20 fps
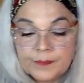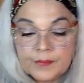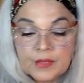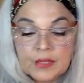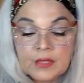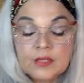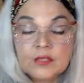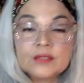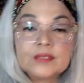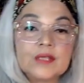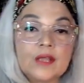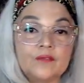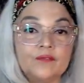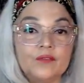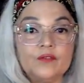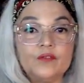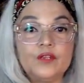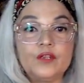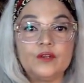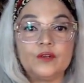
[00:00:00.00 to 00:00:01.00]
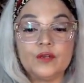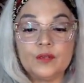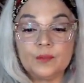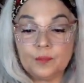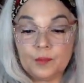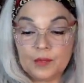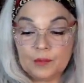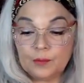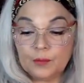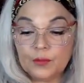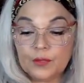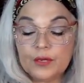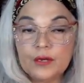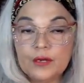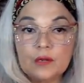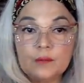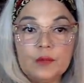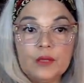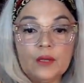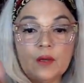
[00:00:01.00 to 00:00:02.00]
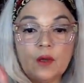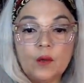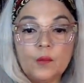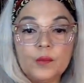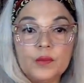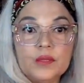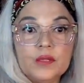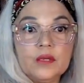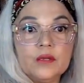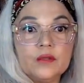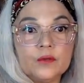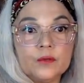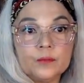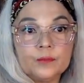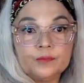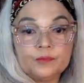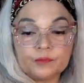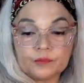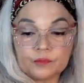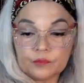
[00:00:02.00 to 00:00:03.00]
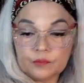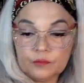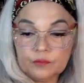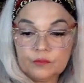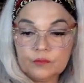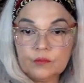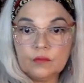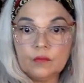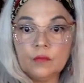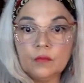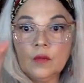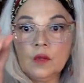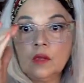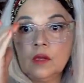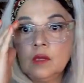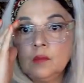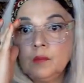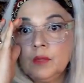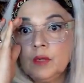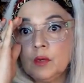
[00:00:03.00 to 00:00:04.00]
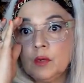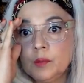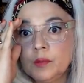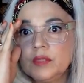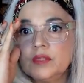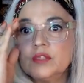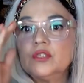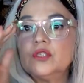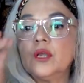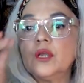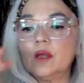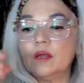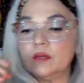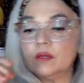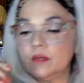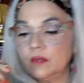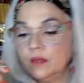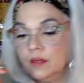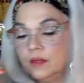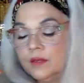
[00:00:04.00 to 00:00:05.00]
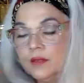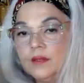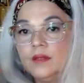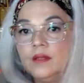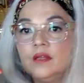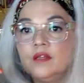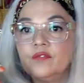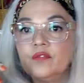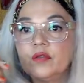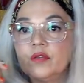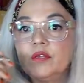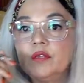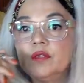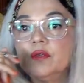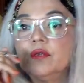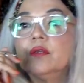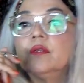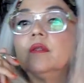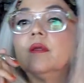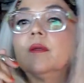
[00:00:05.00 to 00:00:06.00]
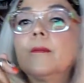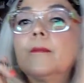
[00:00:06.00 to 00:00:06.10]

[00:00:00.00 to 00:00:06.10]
It looks like 15 people are here. Let me open the other. Let me open the chat if I could.